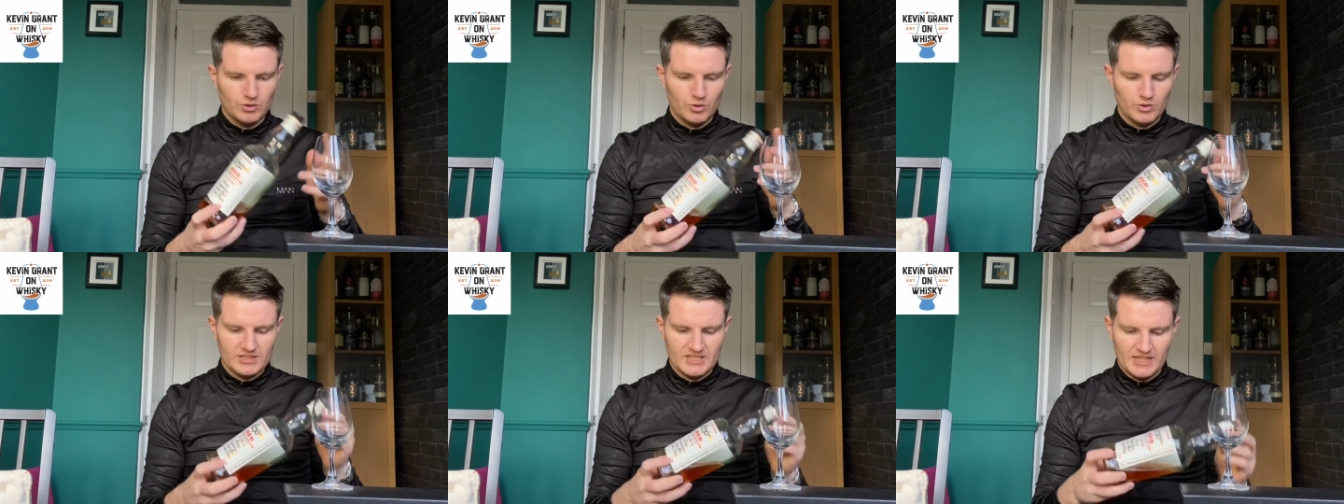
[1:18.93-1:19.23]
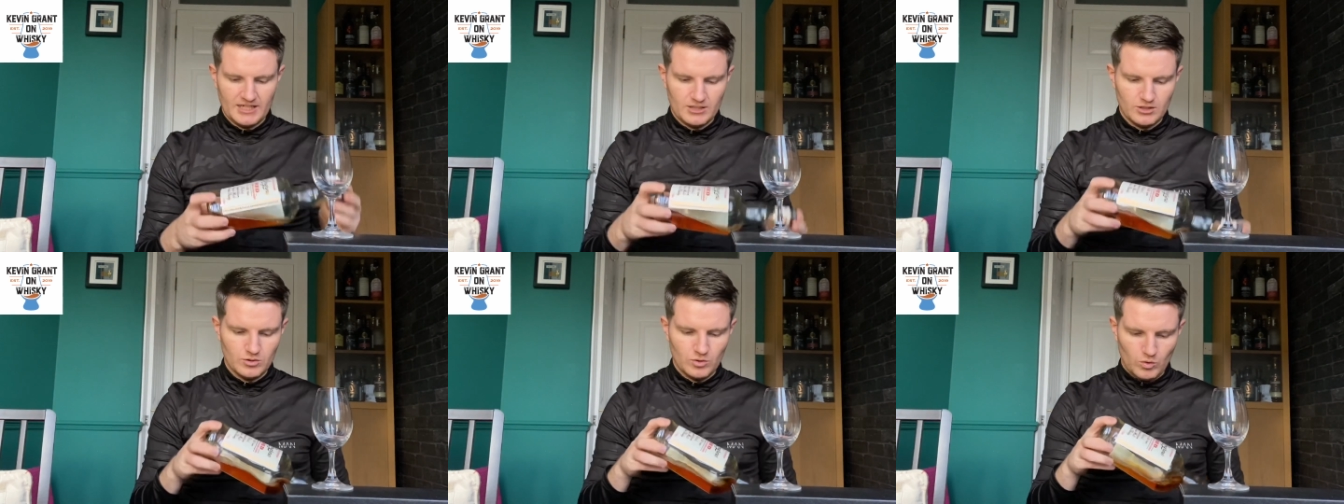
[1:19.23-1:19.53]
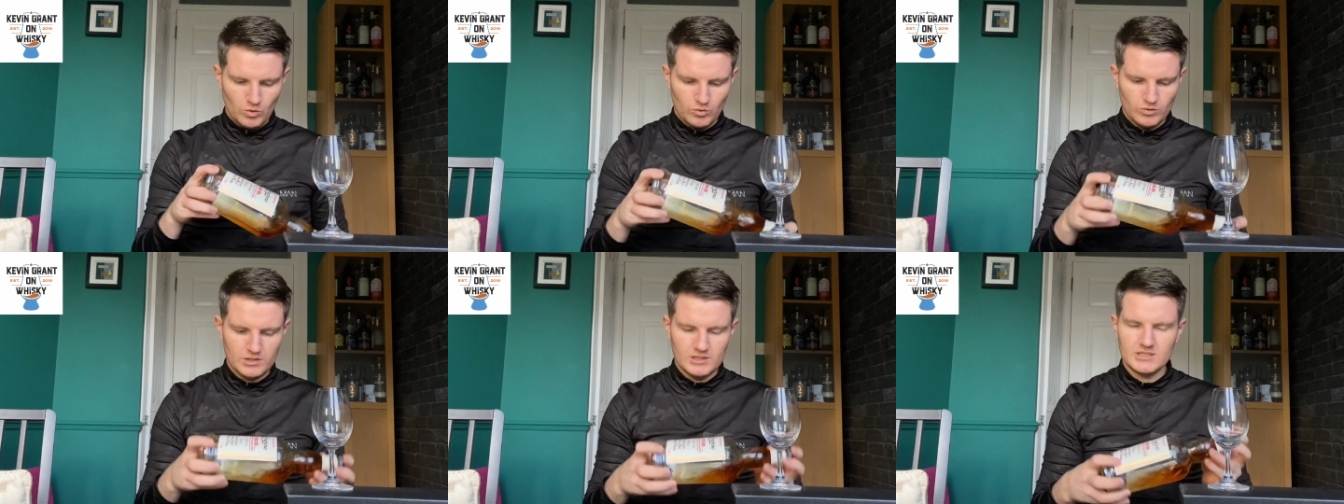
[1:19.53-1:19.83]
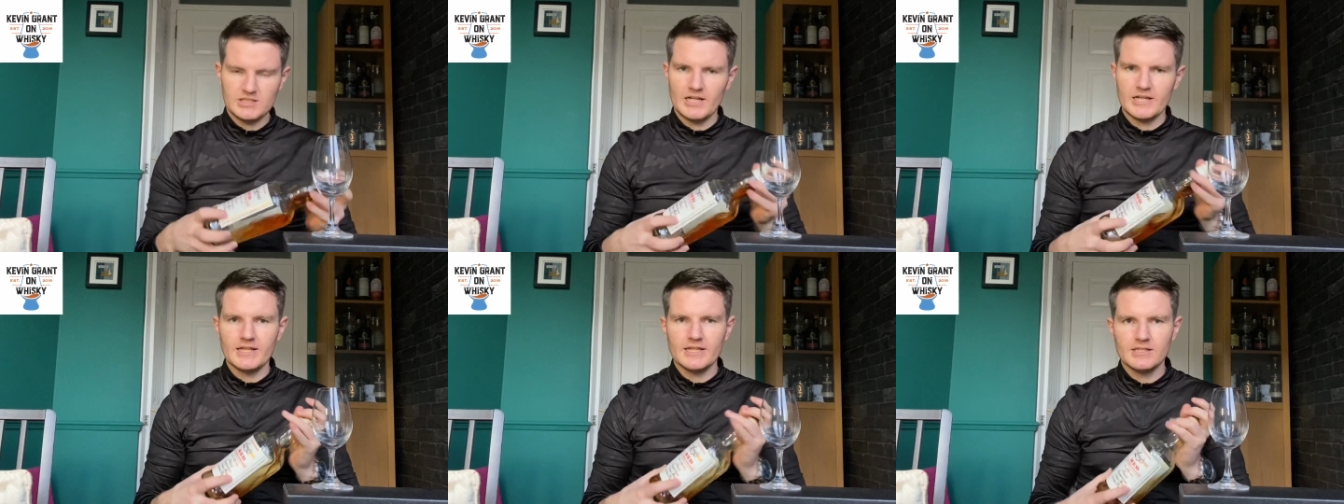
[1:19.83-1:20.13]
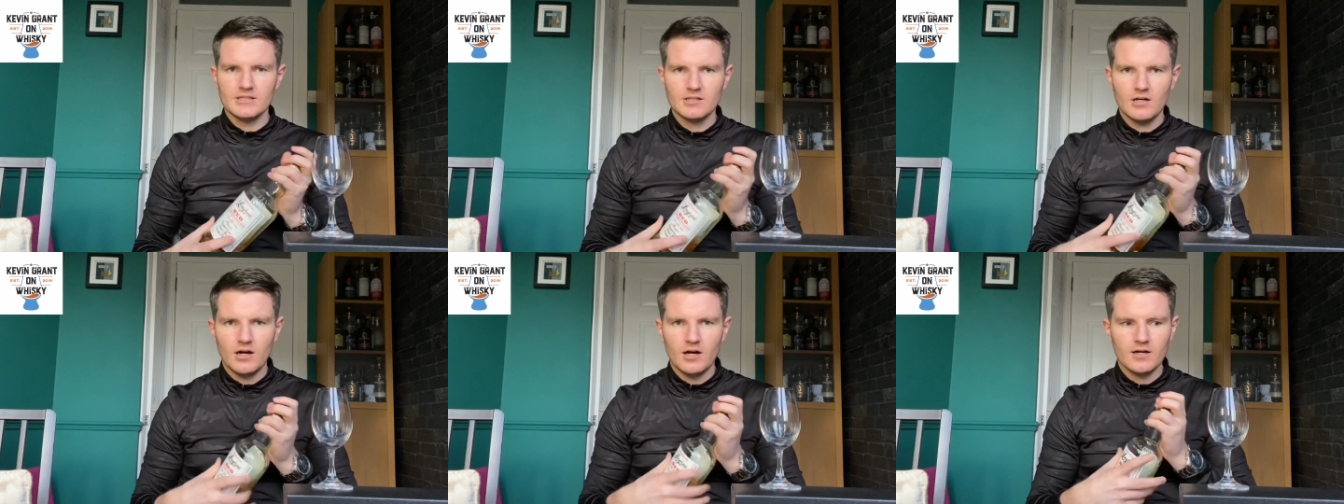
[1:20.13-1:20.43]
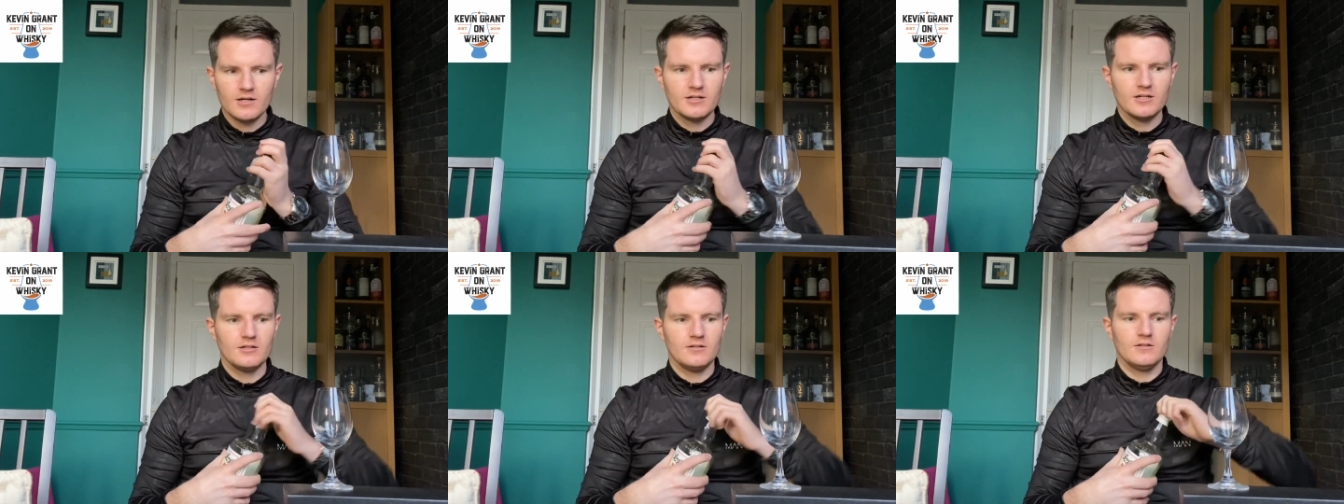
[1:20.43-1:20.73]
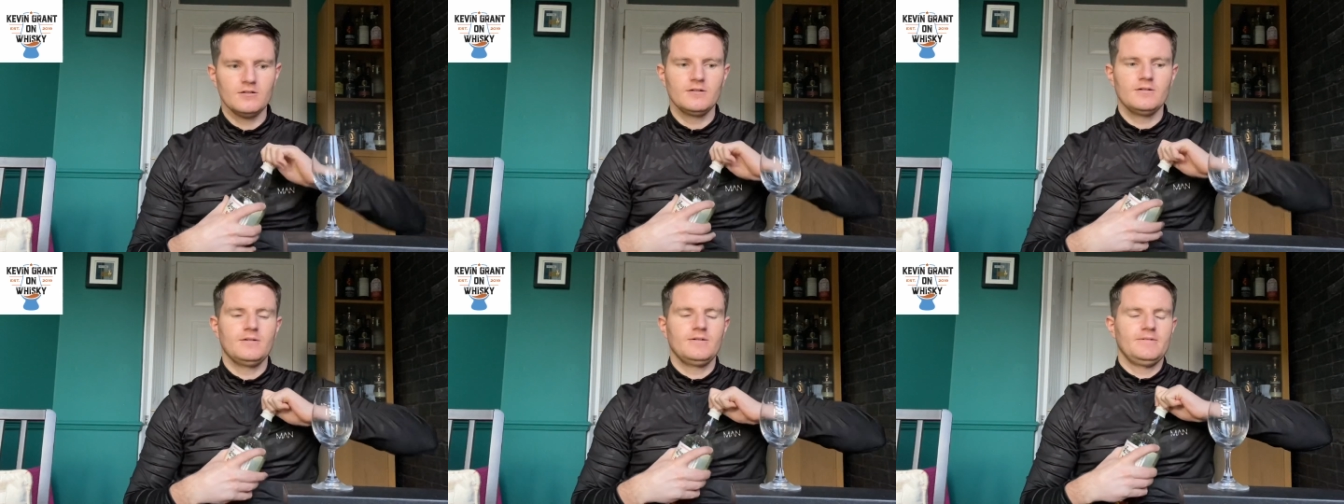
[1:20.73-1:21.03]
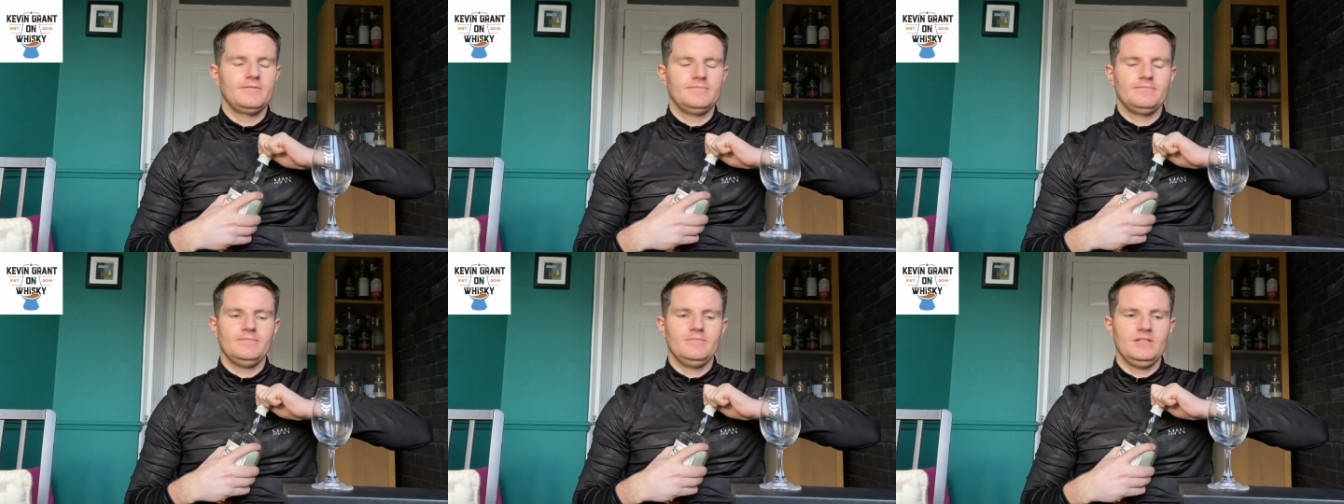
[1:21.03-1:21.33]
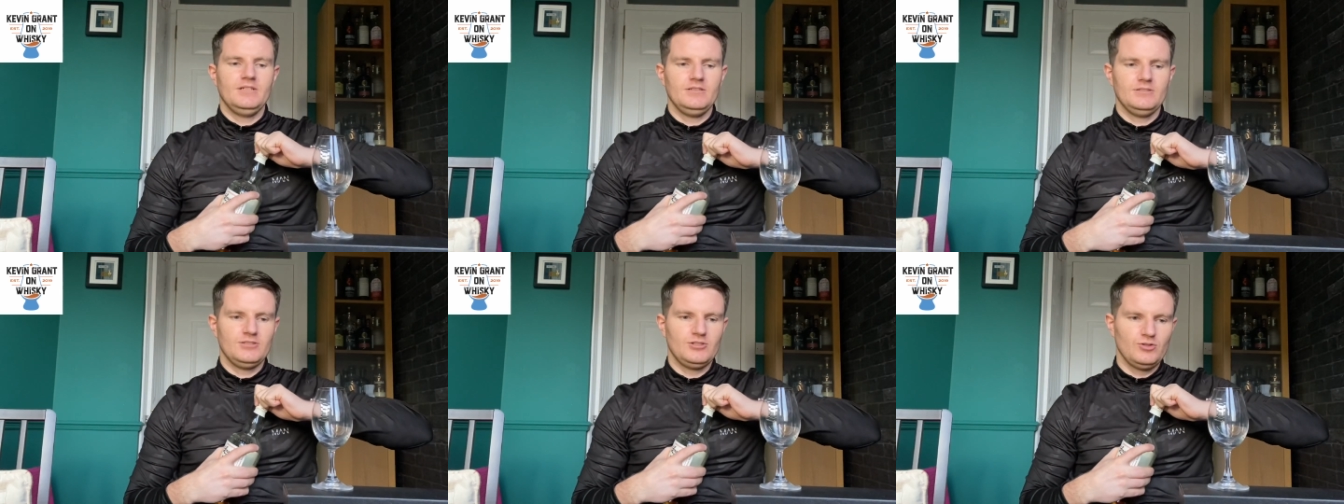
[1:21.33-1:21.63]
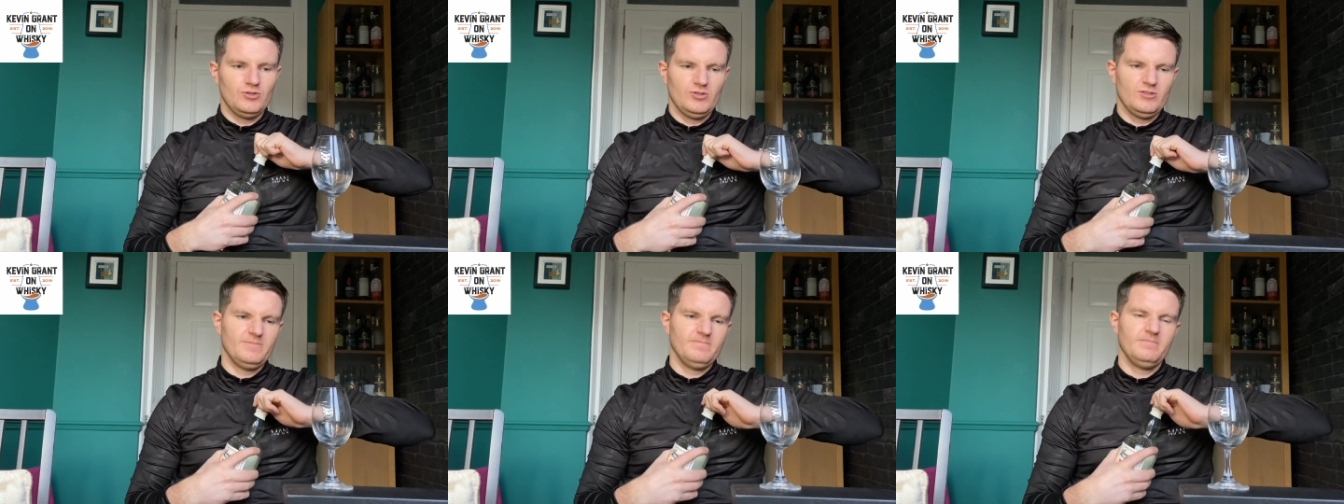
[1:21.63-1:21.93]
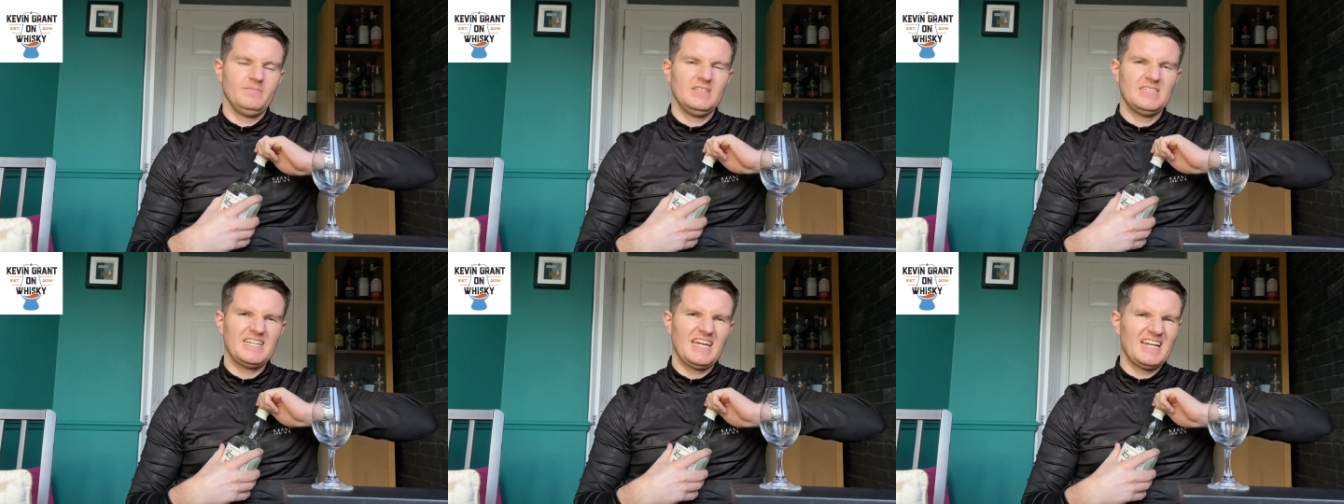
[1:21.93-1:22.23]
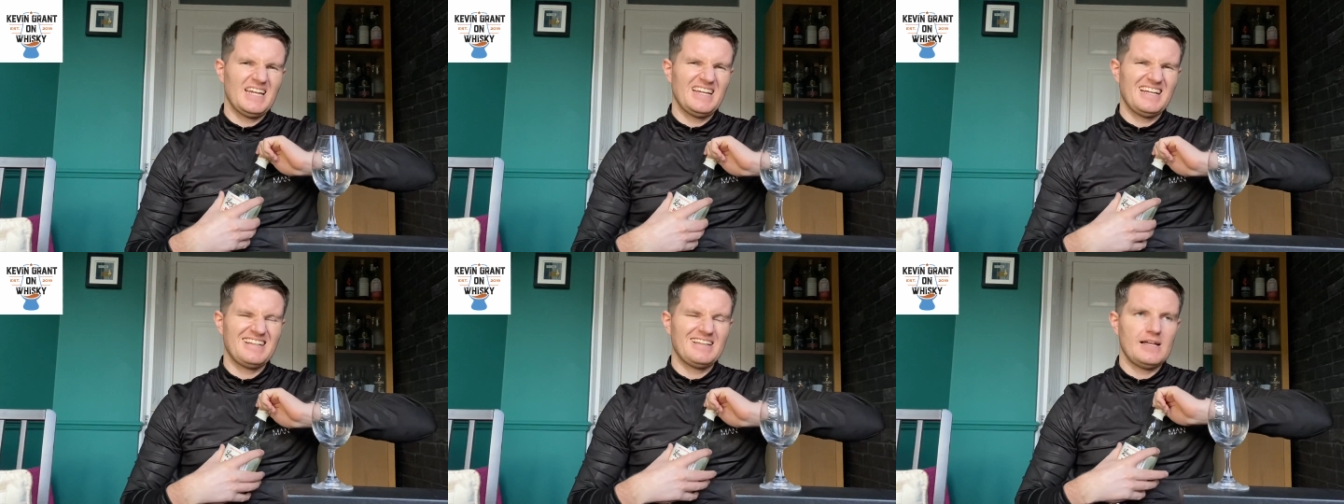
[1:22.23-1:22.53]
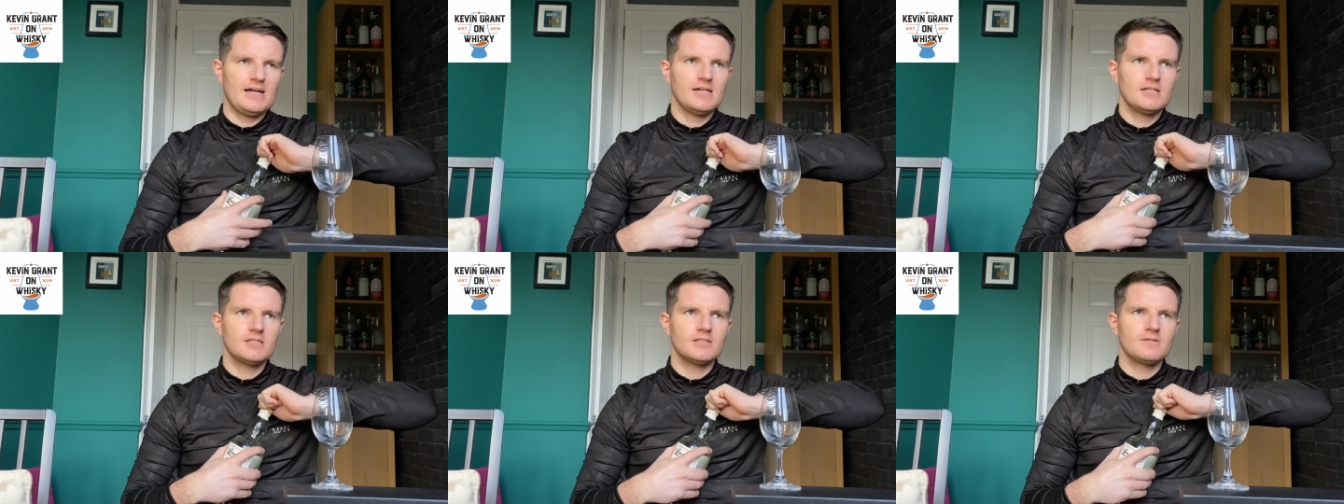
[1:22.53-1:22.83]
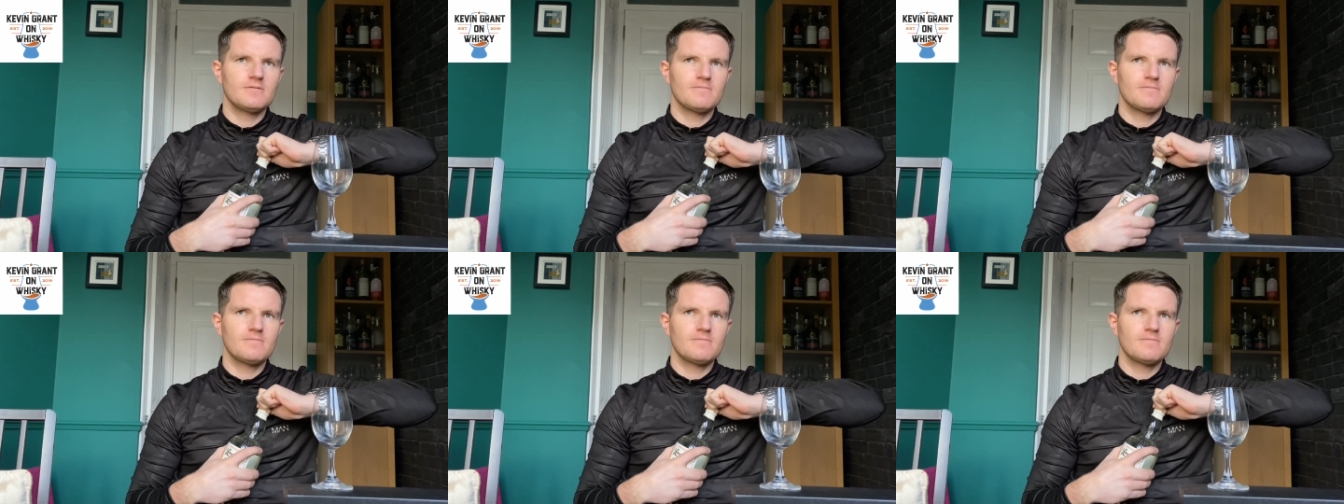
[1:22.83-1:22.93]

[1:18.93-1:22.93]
It's kind of golden, slightly darker. It's good. Let's get it in the glass.